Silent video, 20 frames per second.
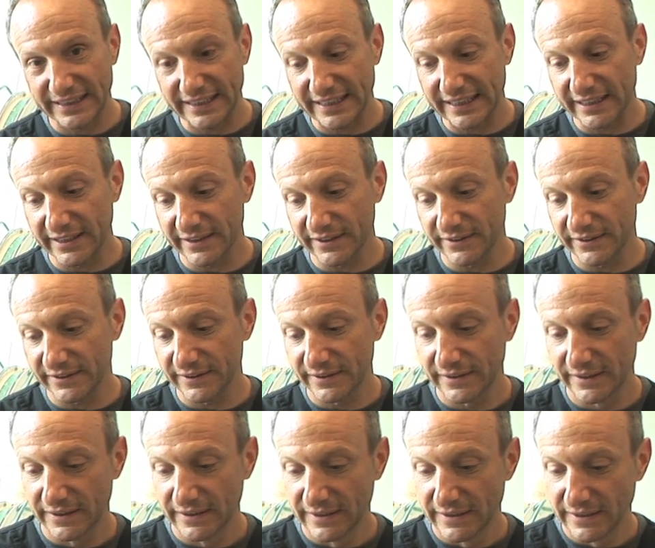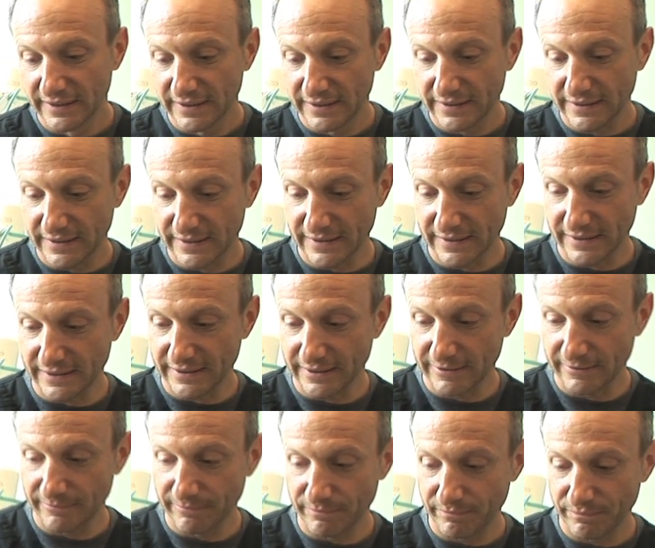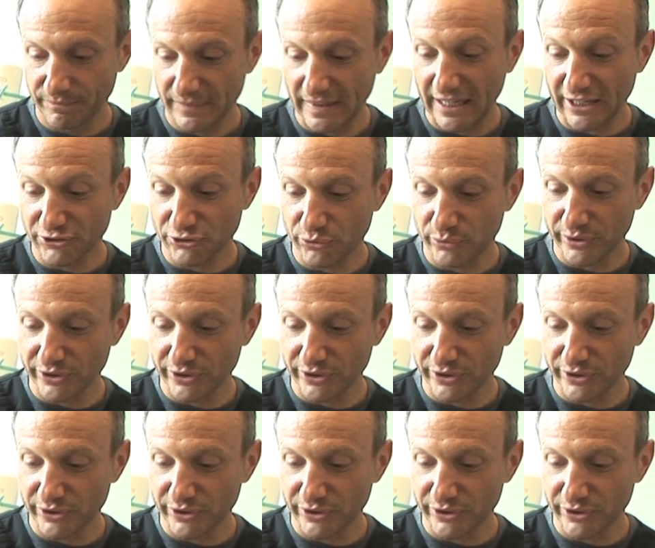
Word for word: And um, as a